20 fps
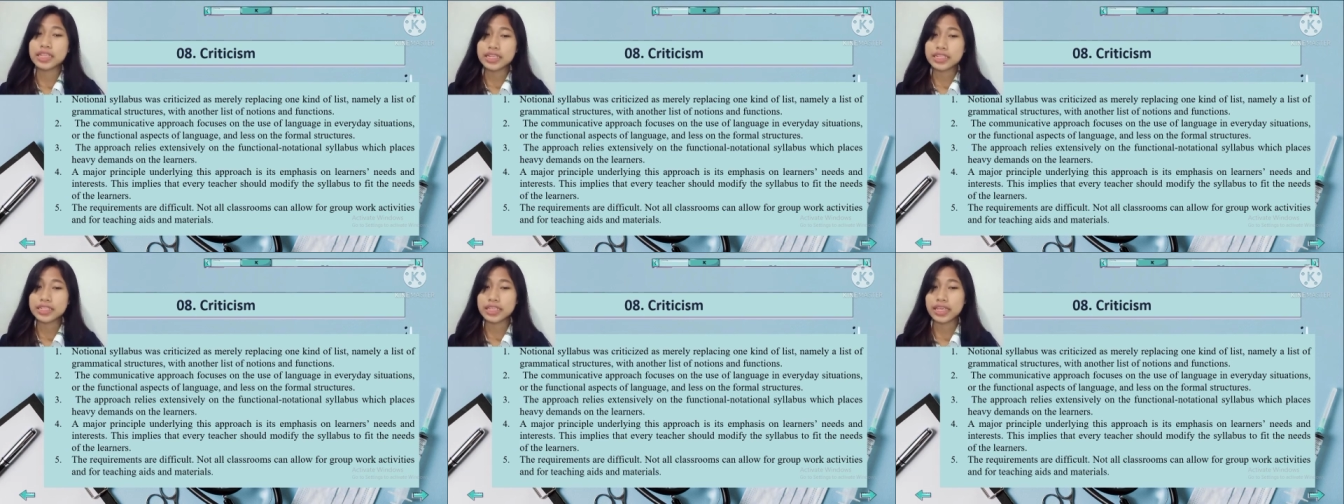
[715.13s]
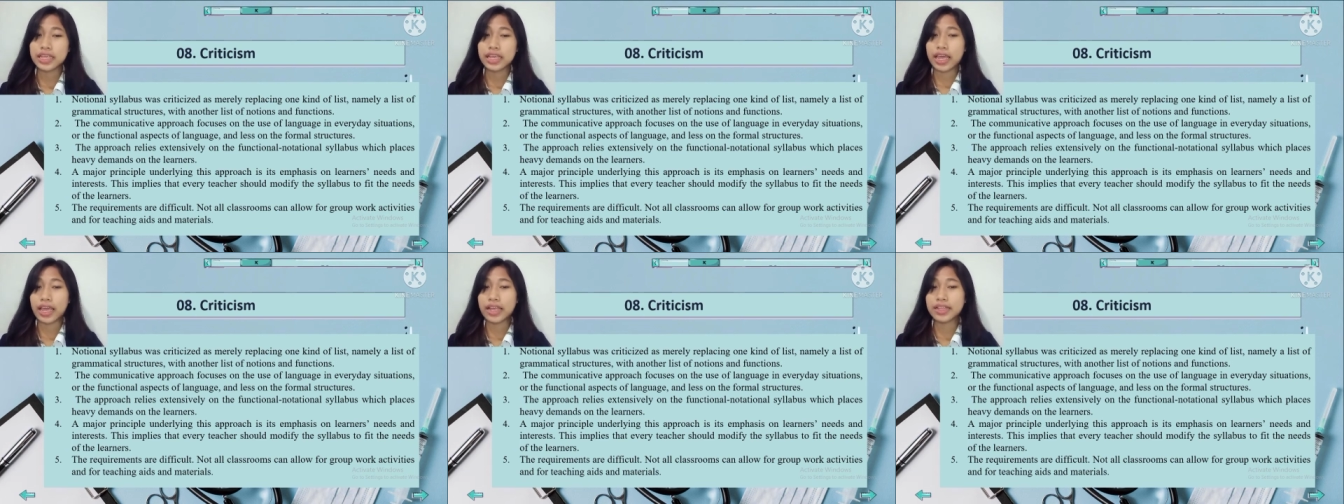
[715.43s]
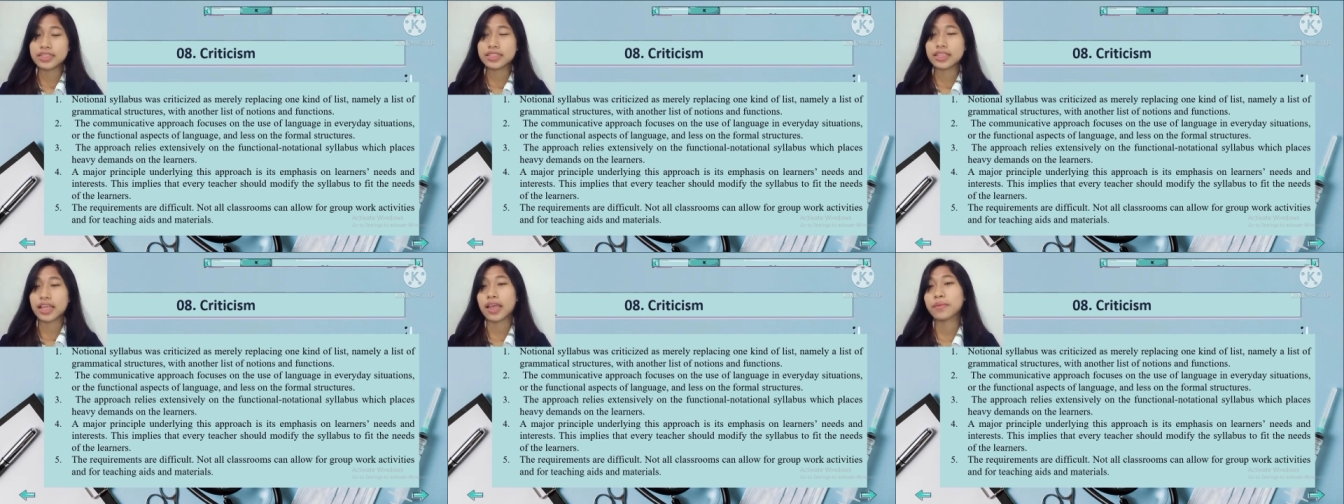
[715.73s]
teaching
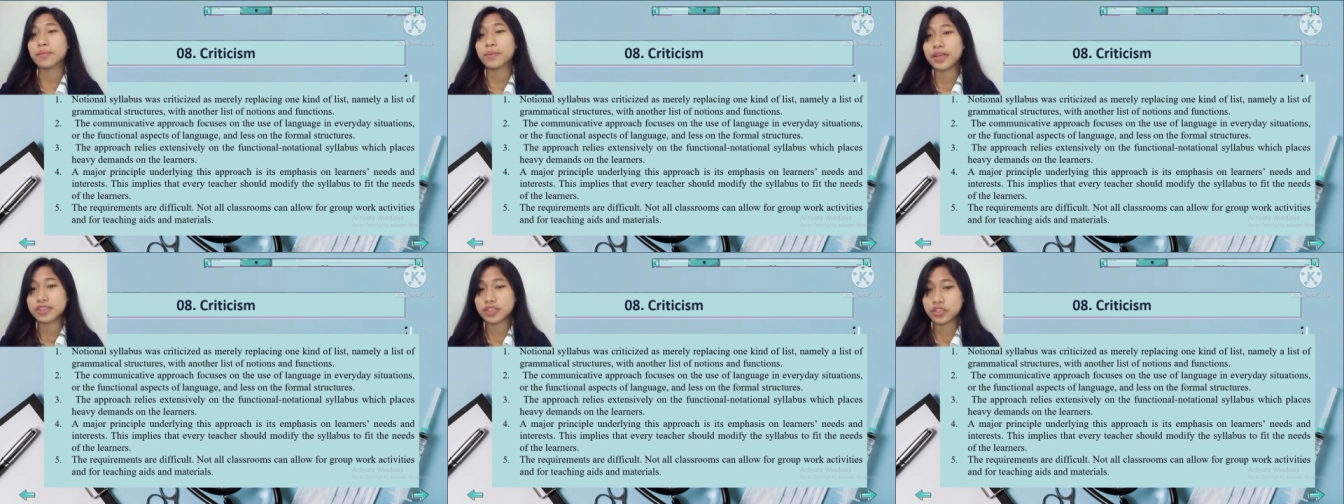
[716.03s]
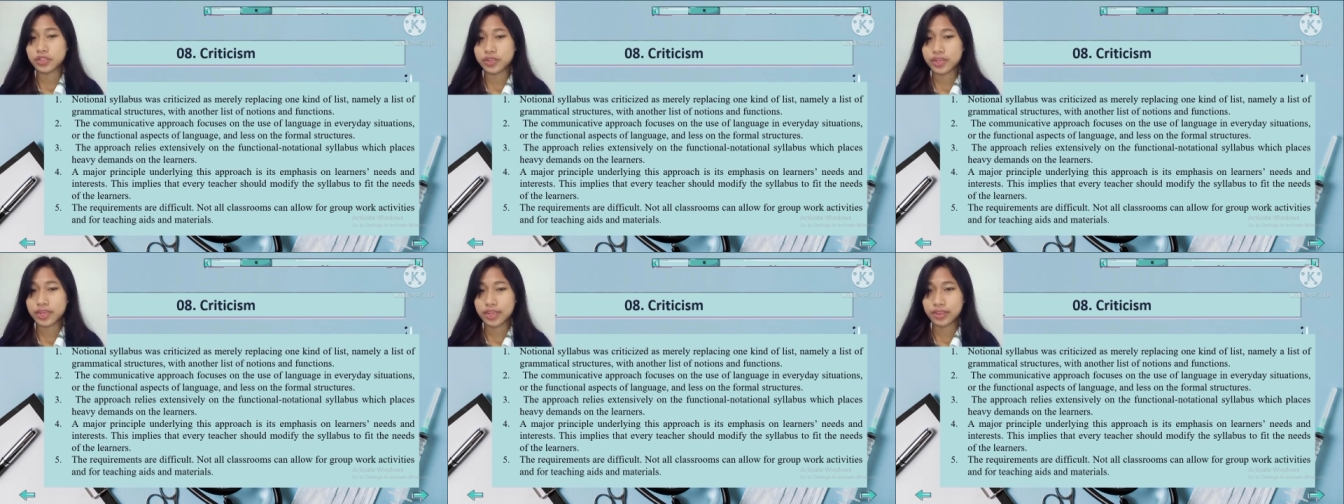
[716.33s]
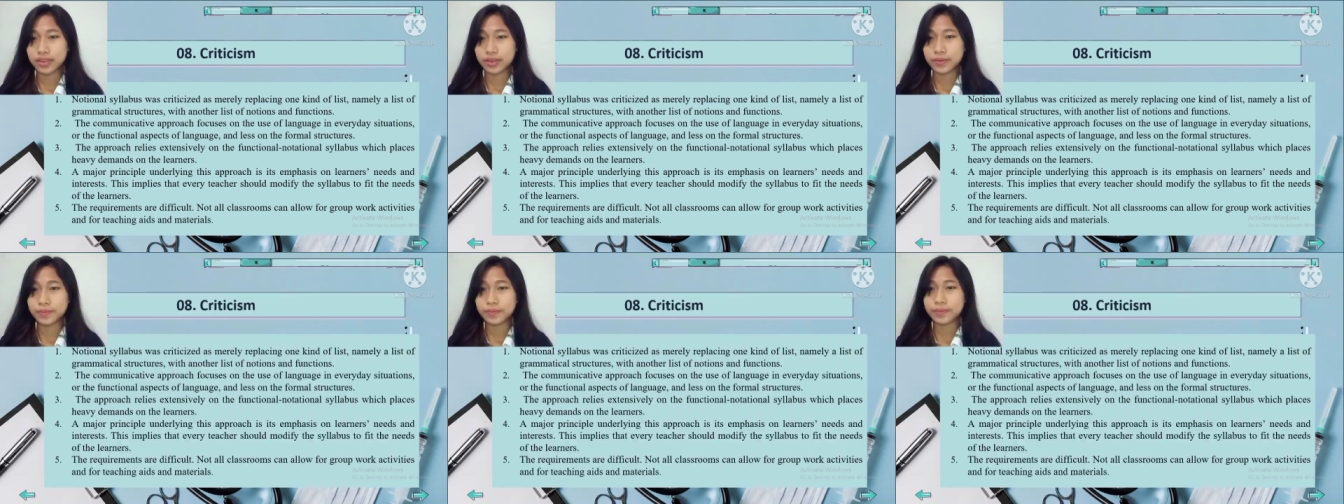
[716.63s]
aids and material.